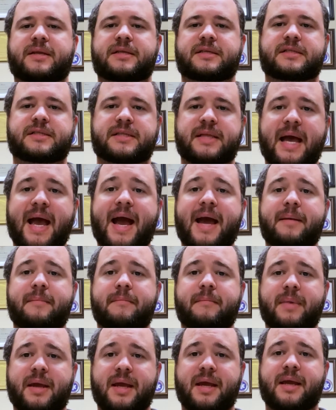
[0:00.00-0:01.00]
Does that
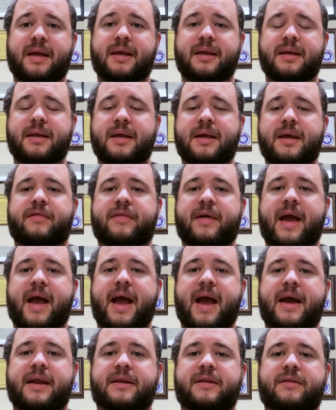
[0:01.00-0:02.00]
mean
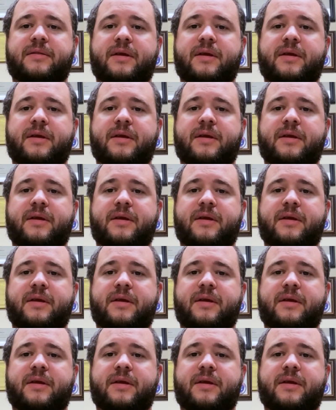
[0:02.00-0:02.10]
that